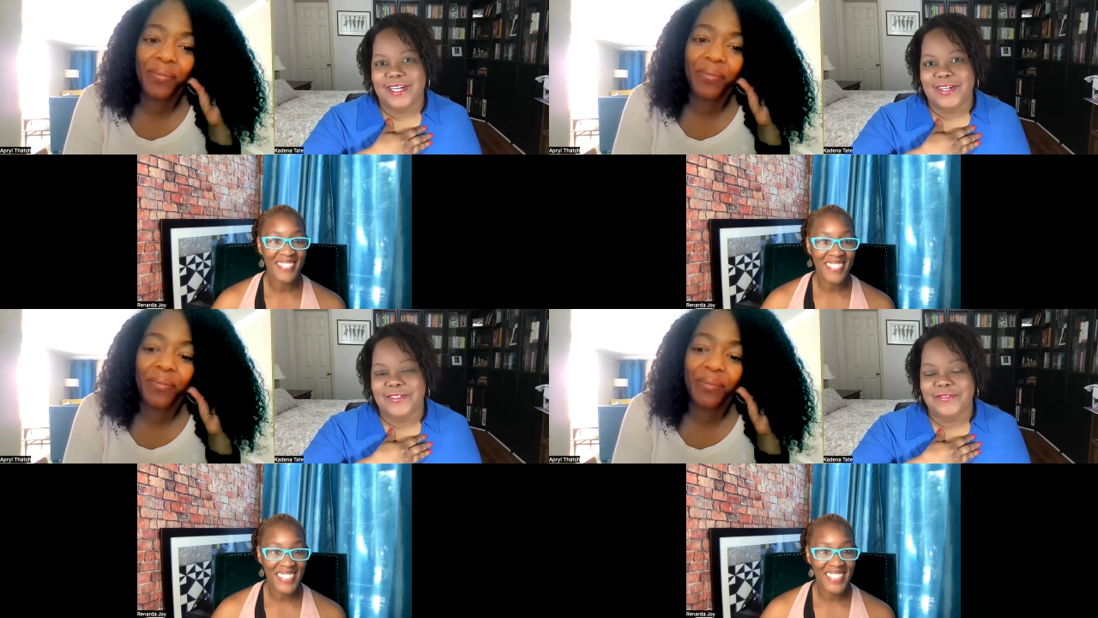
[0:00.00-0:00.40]

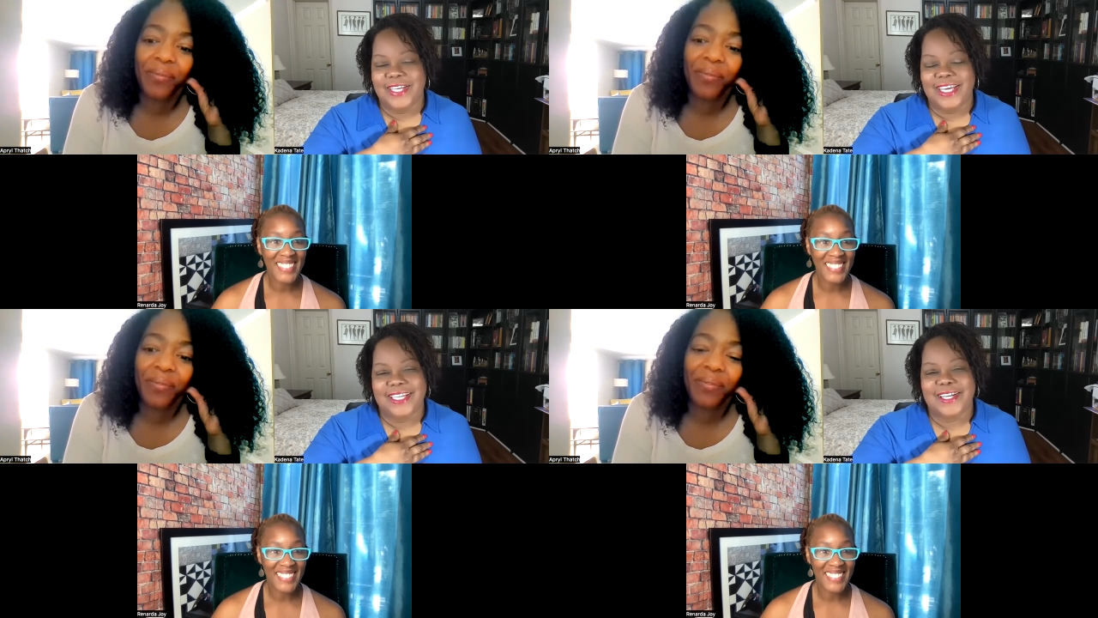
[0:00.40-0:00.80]
Speaker 1: love,
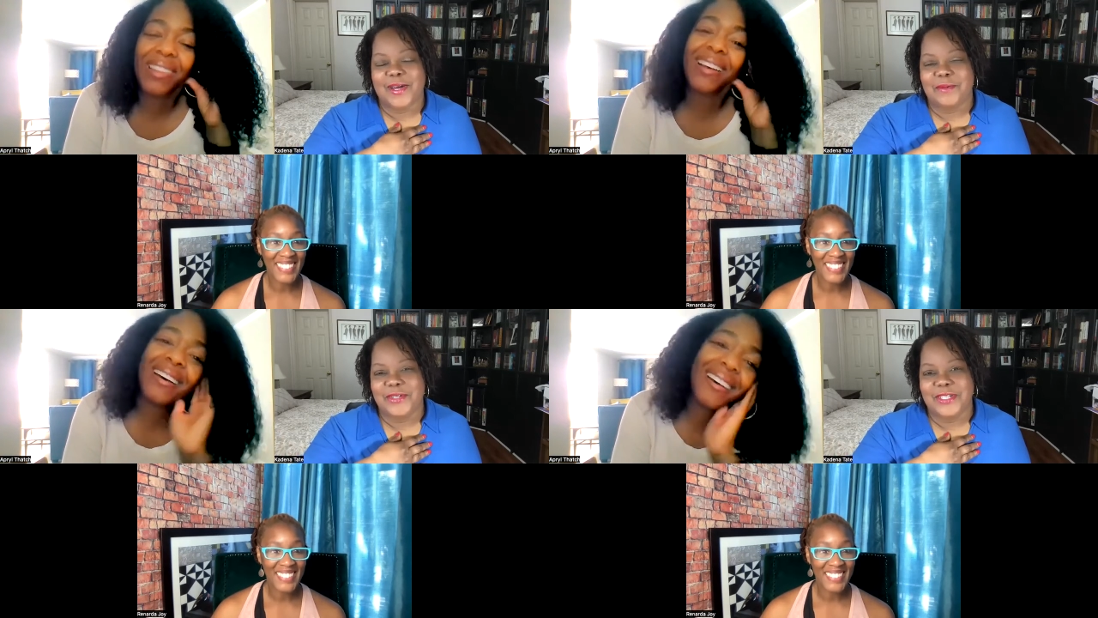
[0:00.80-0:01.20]
and I
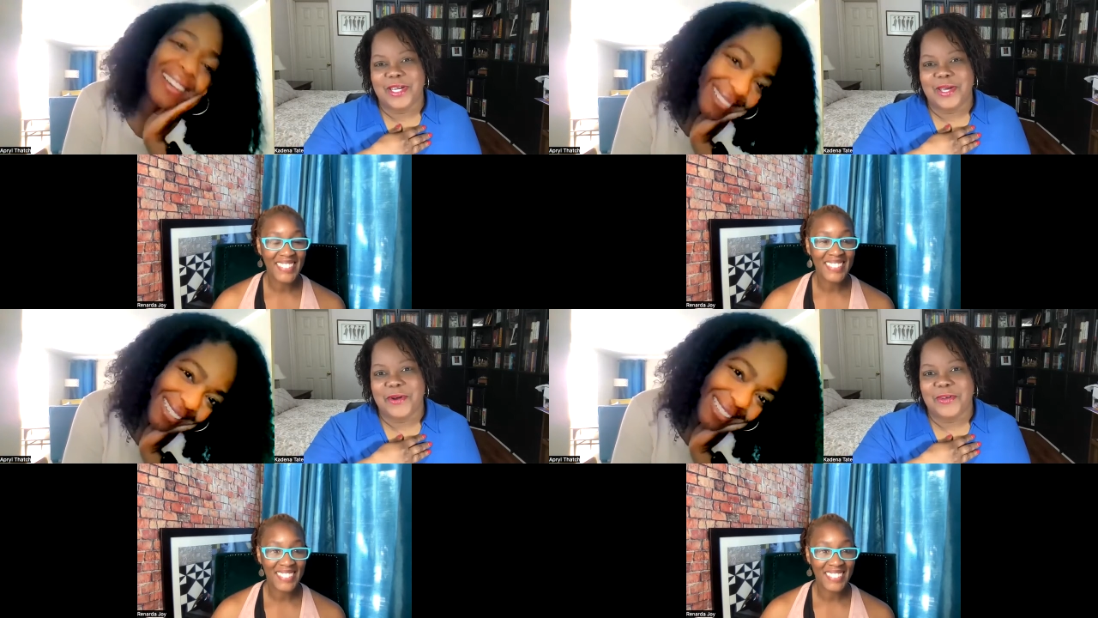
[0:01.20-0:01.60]

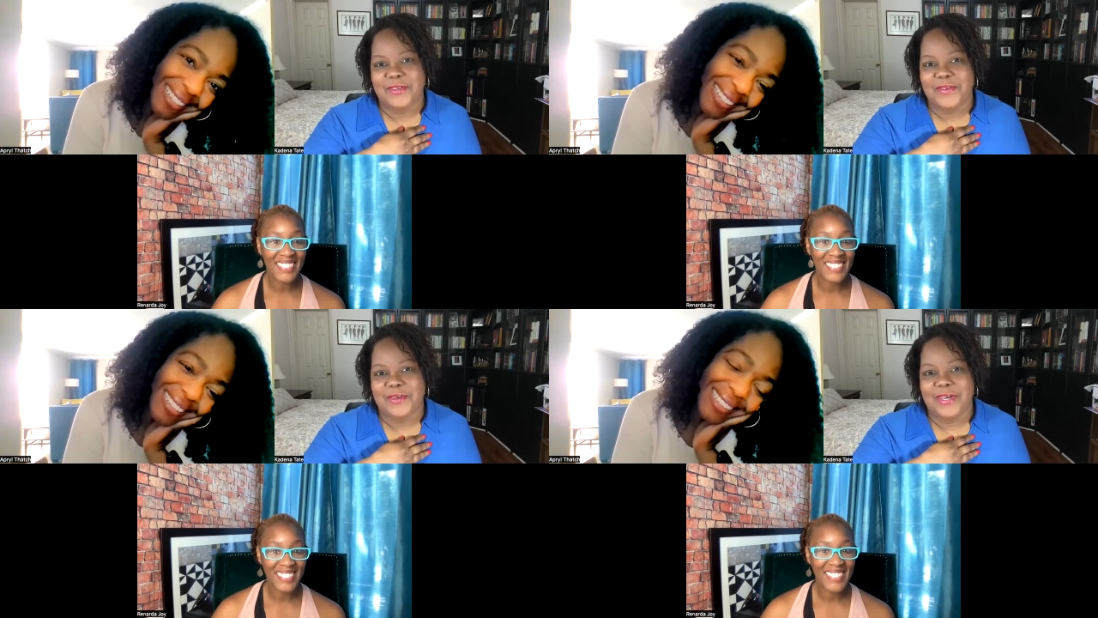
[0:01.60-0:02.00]
appreciate both of
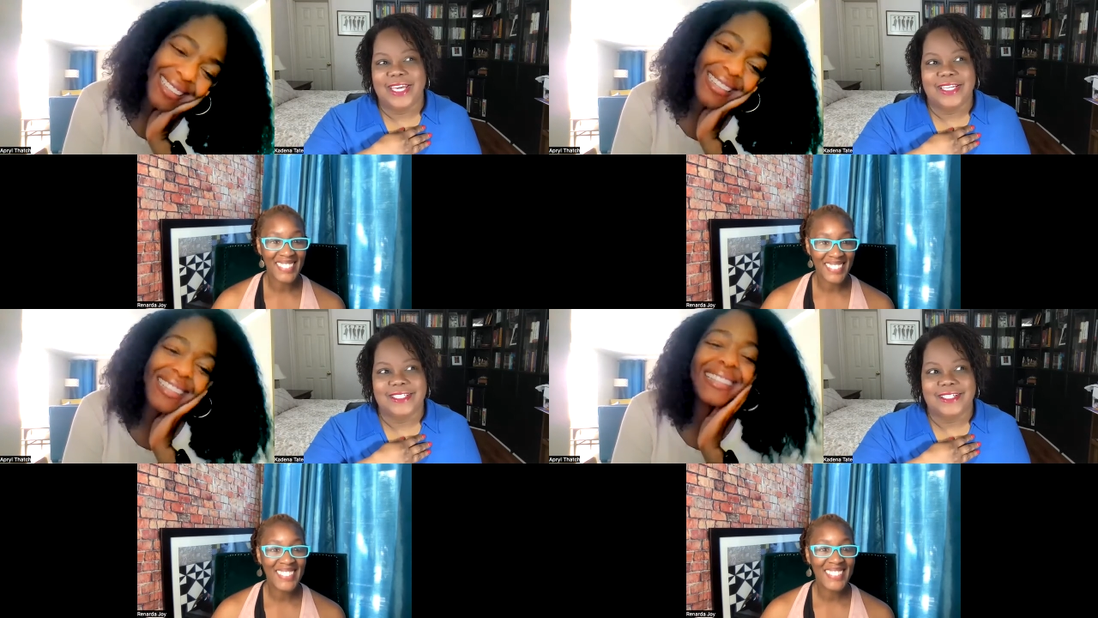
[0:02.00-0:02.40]
you.
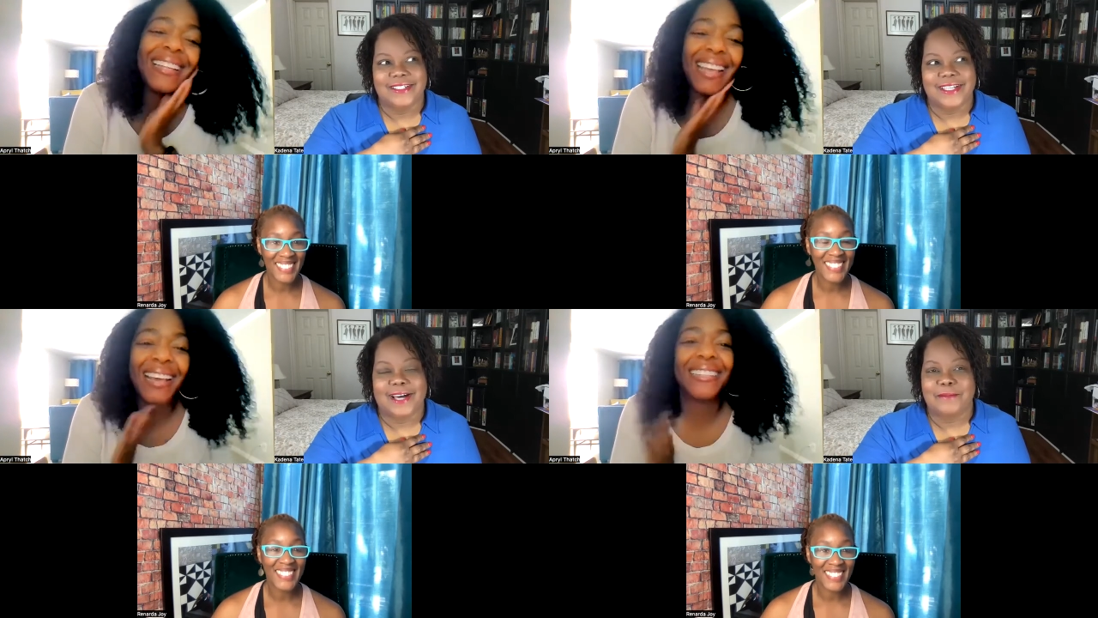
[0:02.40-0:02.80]
And uh,
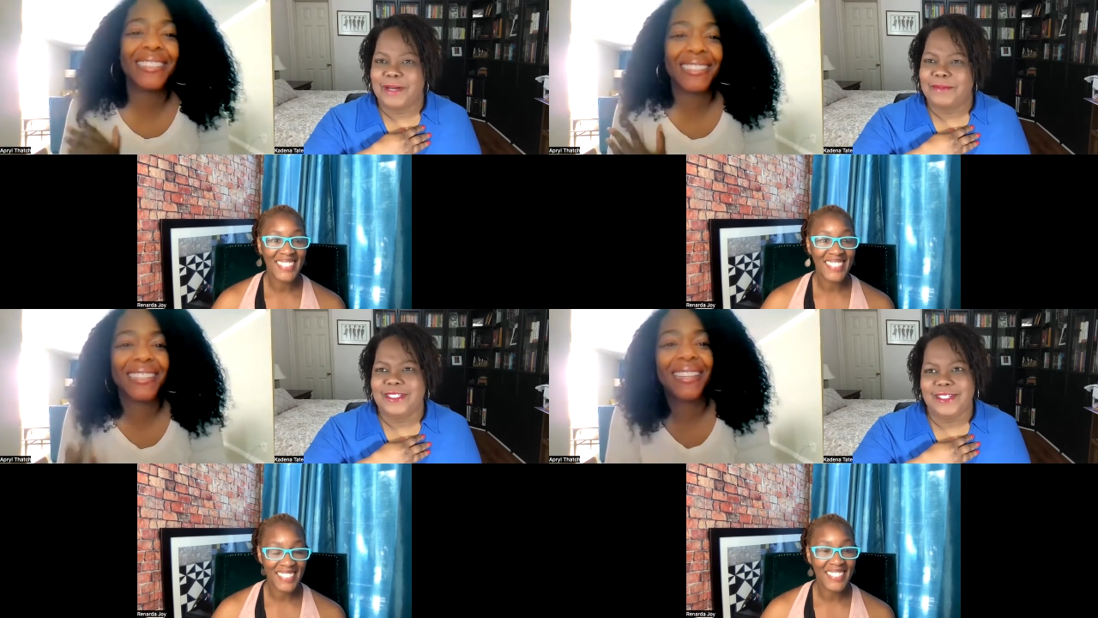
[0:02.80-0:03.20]
I'll
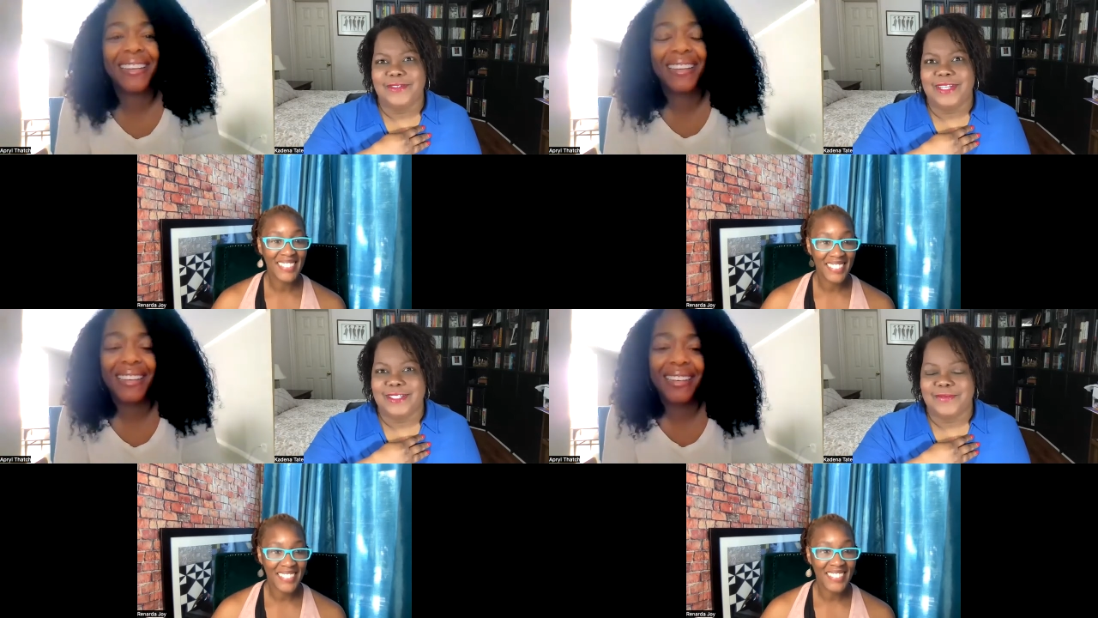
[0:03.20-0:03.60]
probably see you
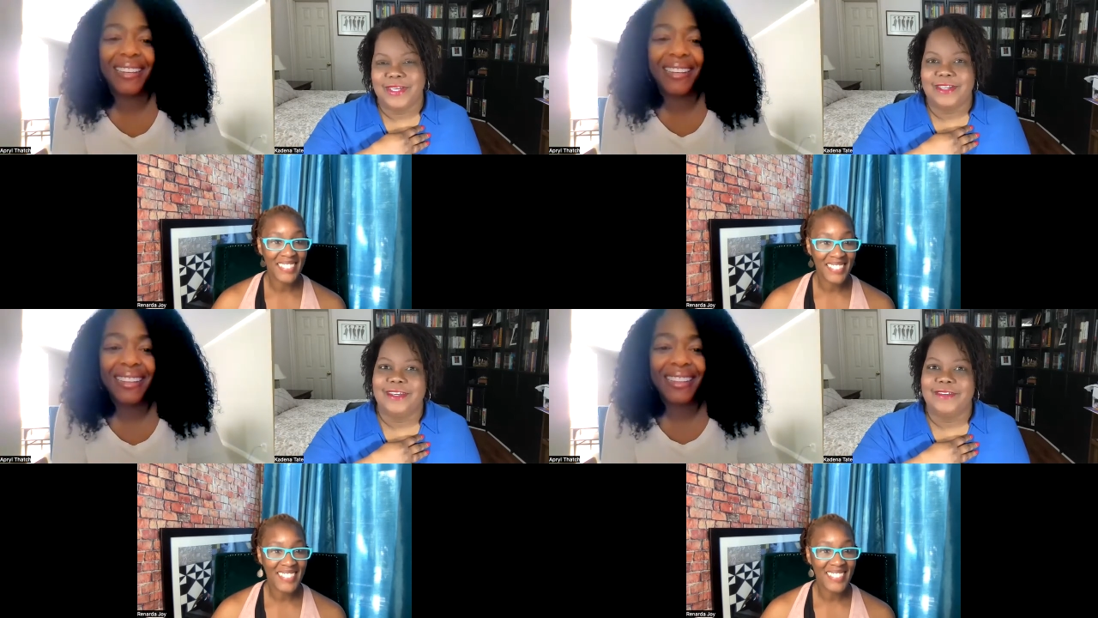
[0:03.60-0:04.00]
next
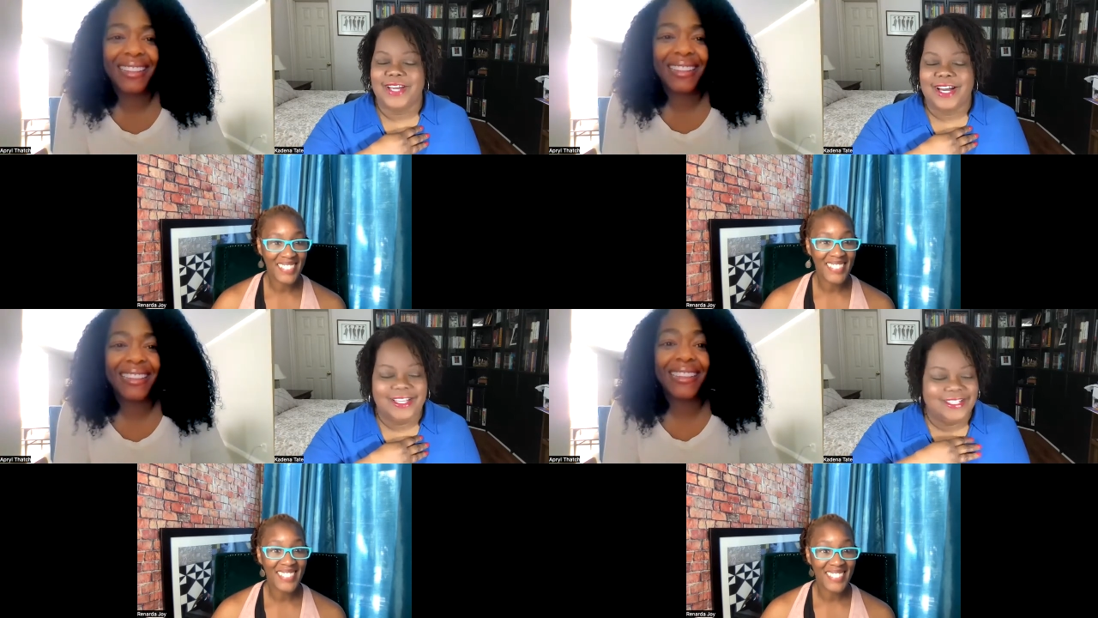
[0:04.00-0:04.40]
week. If
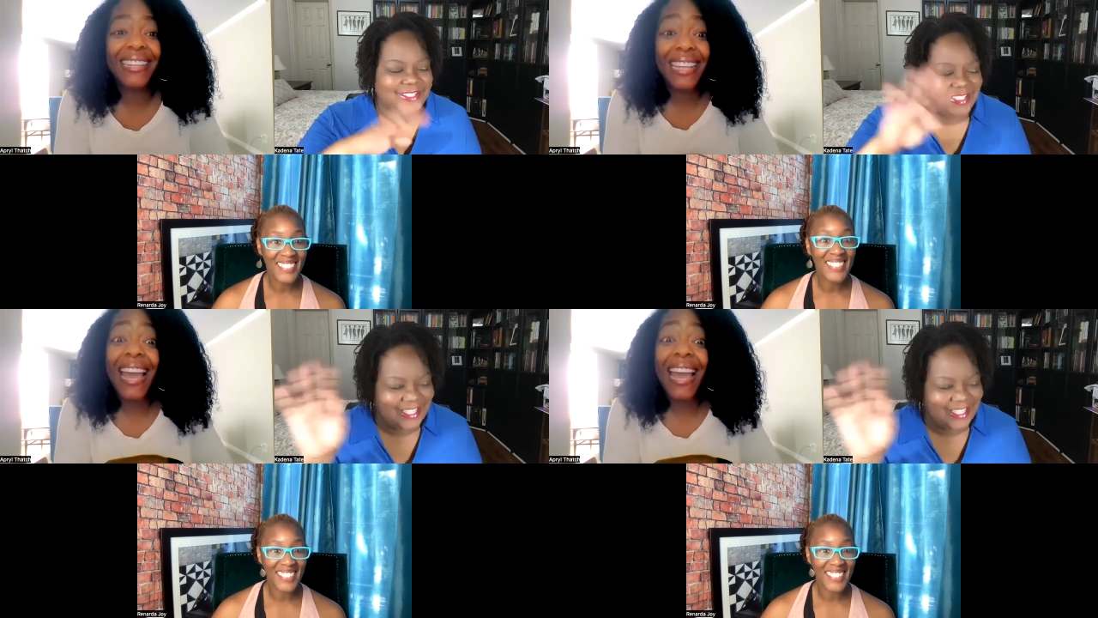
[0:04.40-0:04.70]
not,